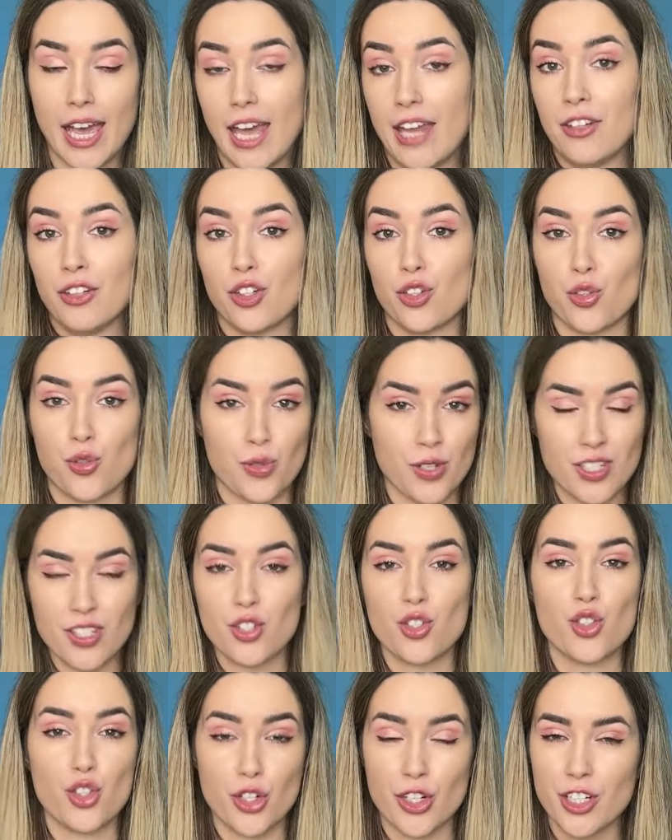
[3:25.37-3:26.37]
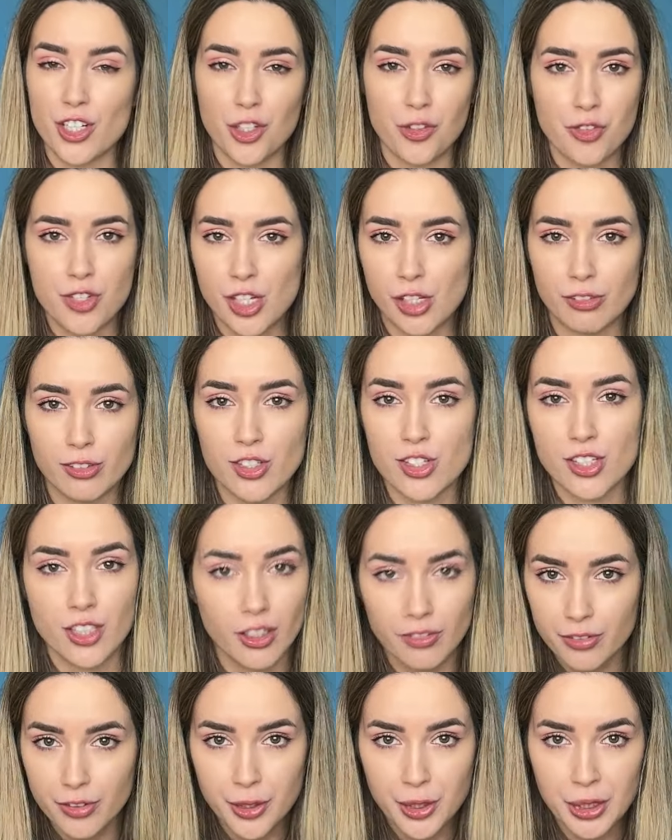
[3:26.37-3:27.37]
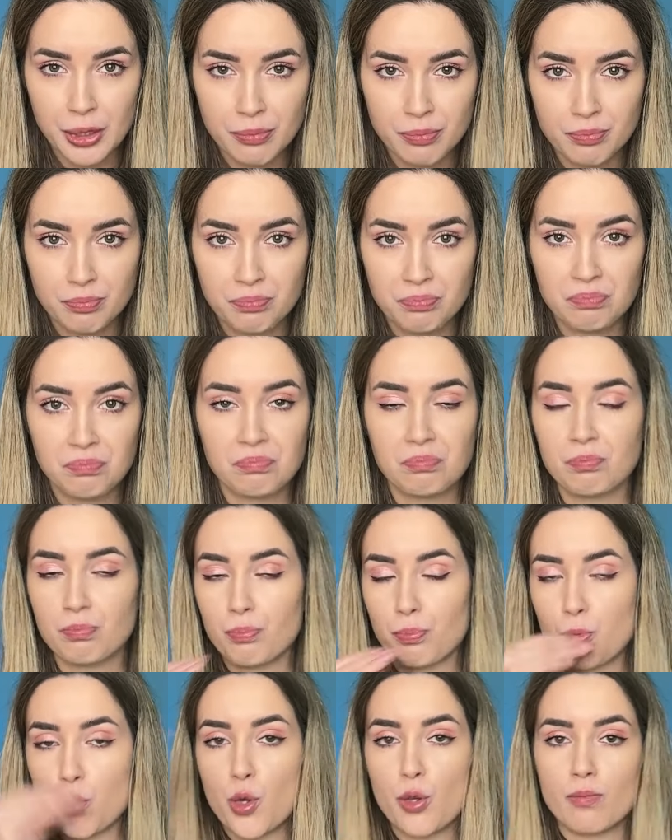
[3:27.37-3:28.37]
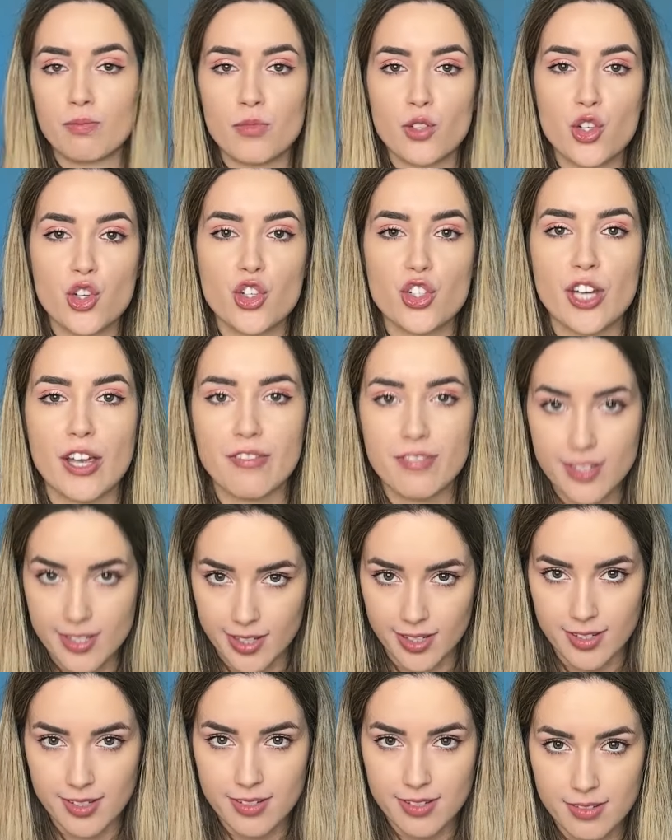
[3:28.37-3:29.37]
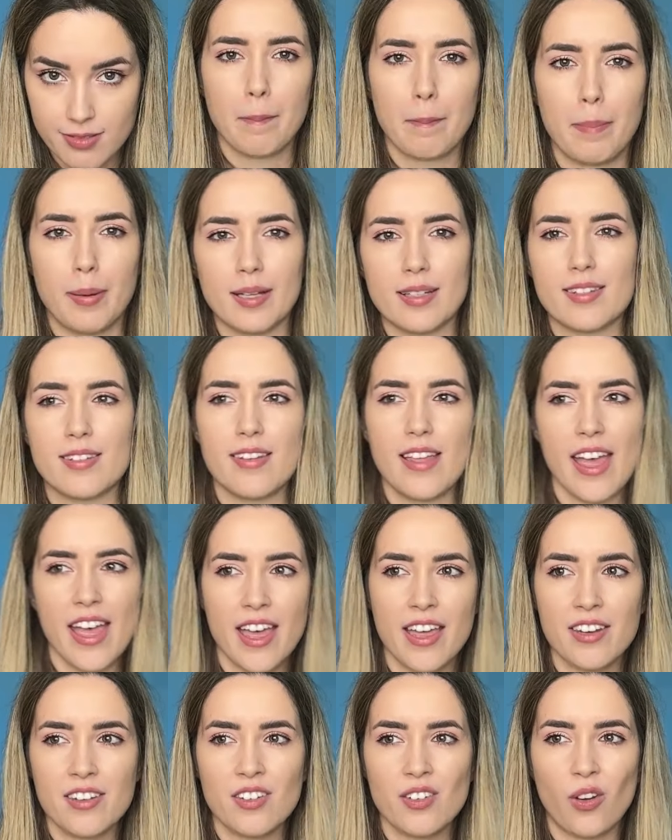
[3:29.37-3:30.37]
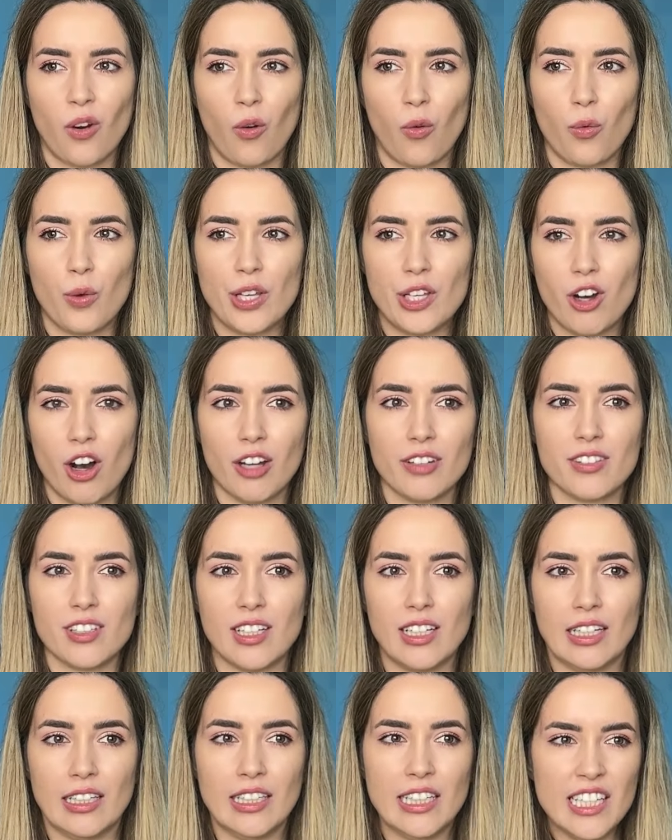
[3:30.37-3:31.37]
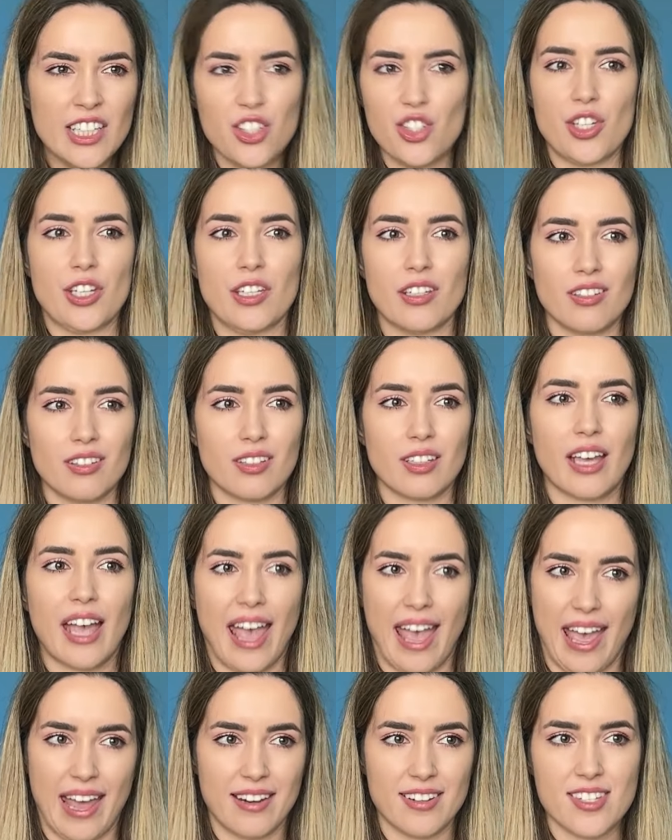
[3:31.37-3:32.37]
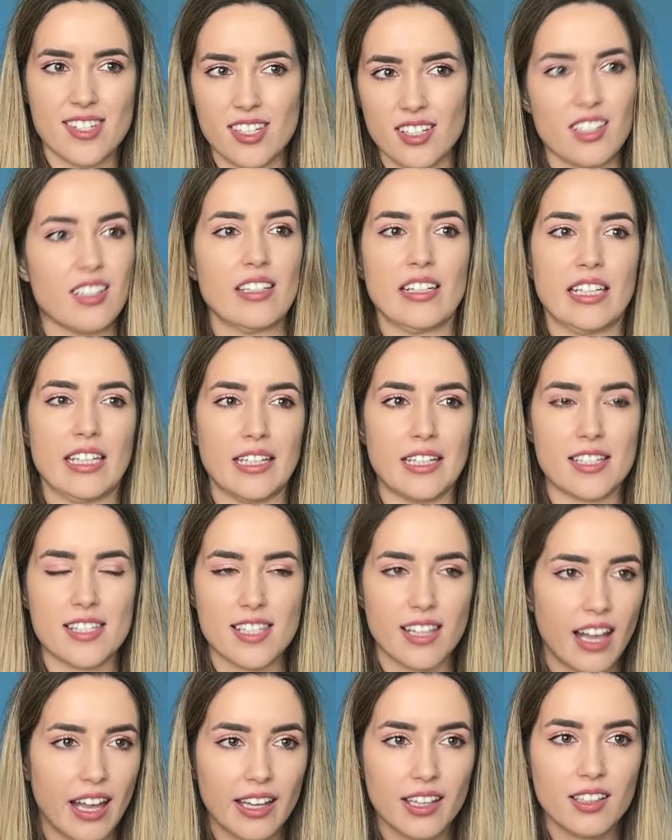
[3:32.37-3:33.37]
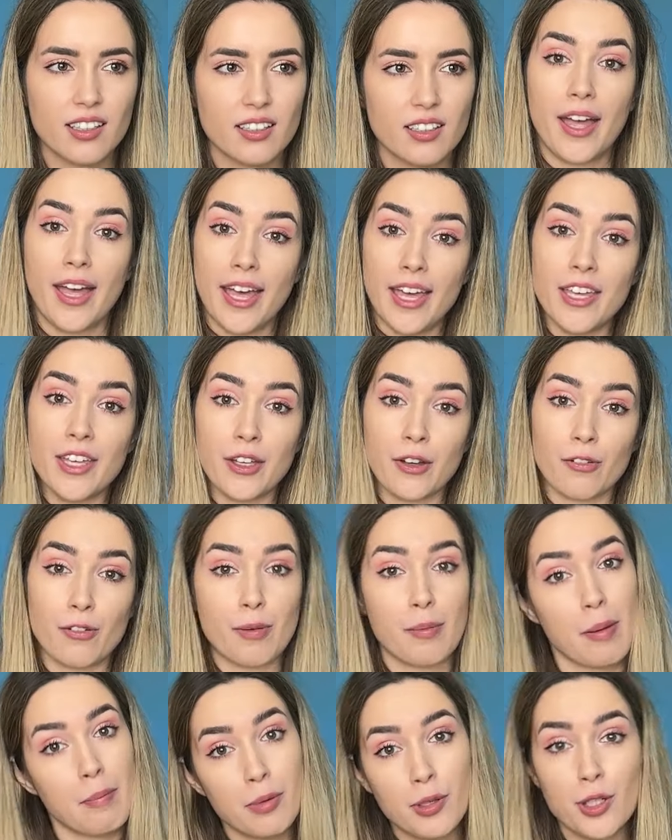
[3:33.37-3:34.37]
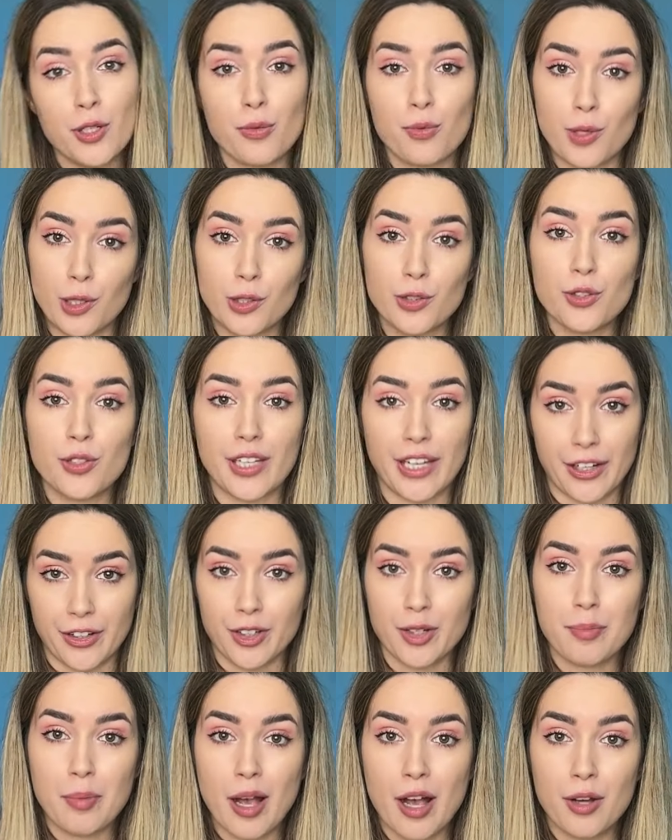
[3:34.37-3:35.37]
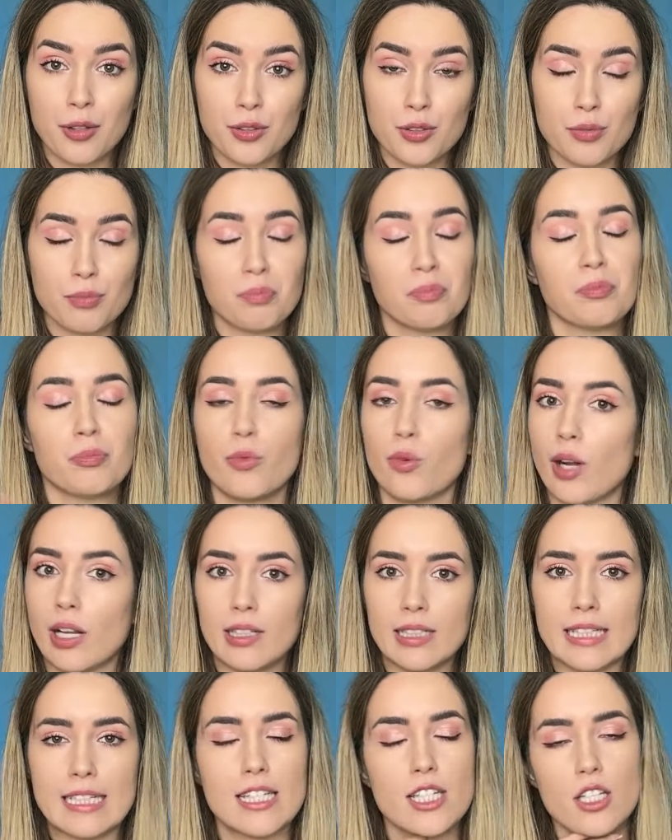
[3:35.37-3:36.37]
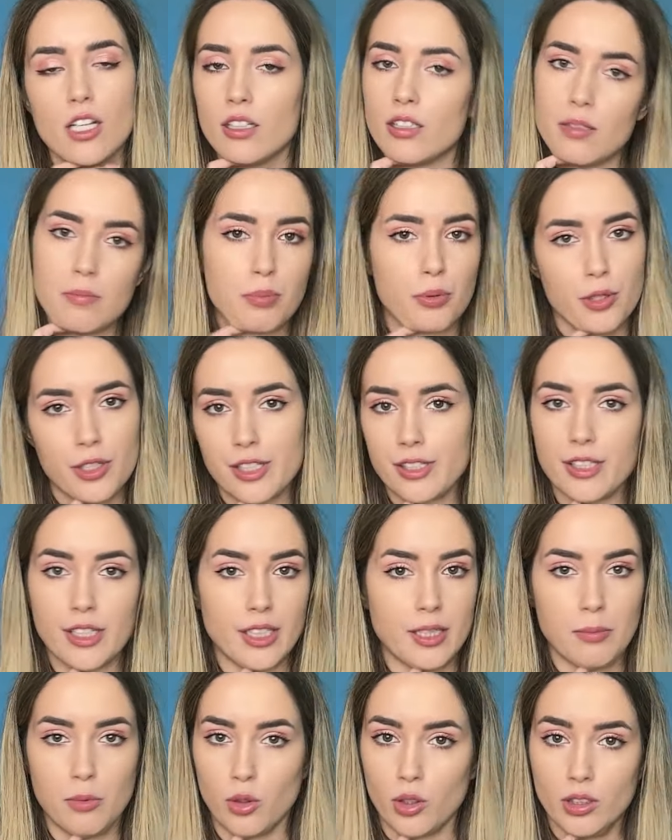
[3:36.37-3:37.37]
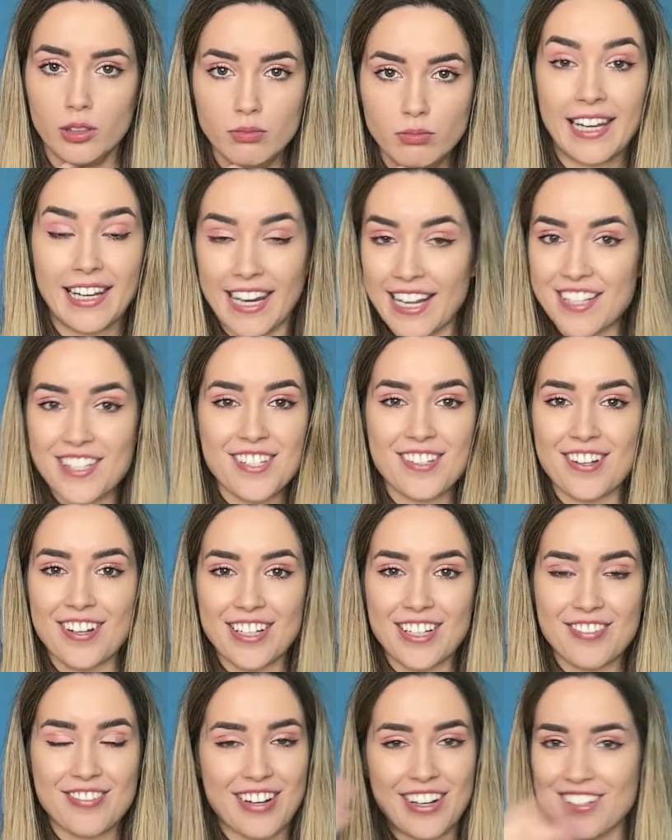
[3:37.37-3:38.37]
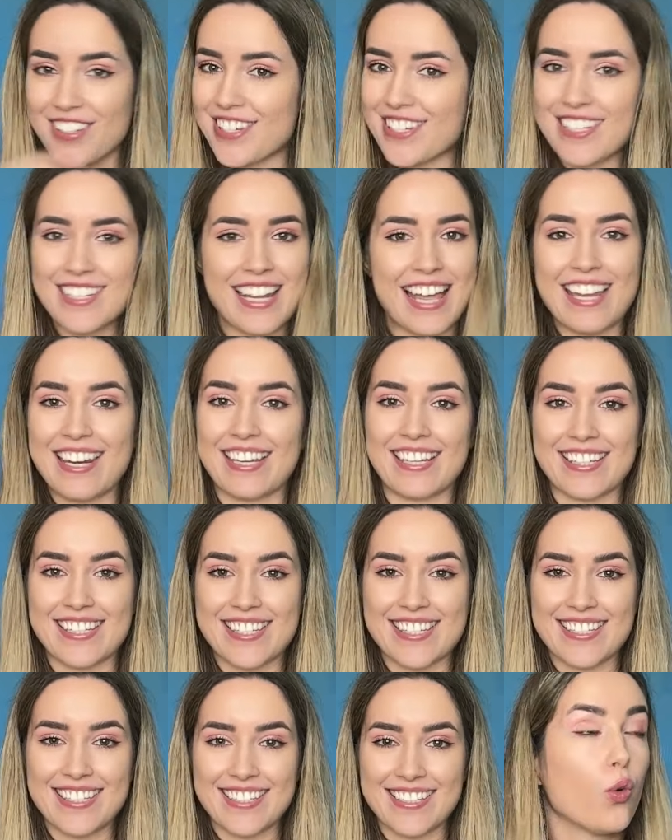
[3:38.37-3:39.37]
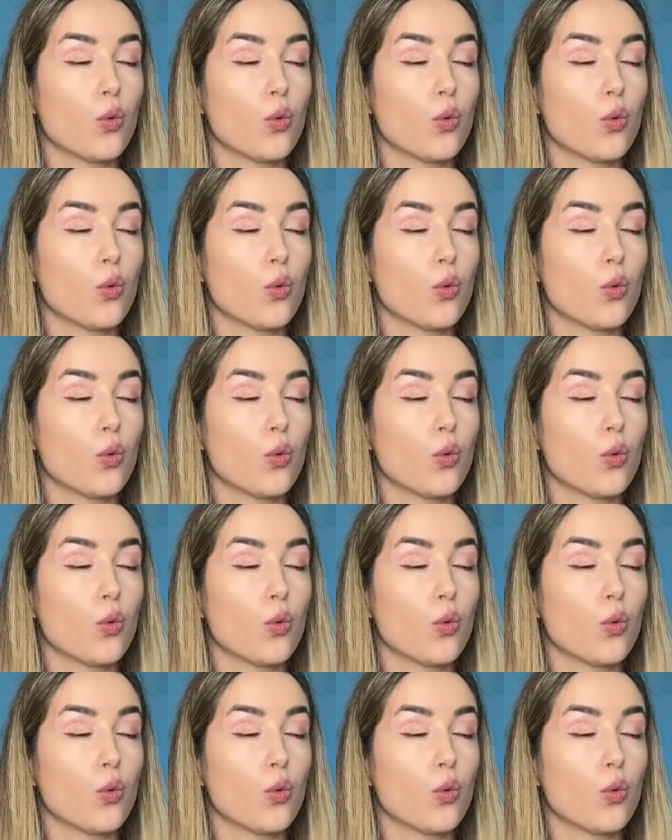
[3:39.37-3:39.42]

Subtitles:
And Triss's journey of self-discovery? Chef's kiss. But then we got Allegiant, and suddenly it's like, hey, remember the world you cared about? Well, it's not important anymore. Let's talk about genetics.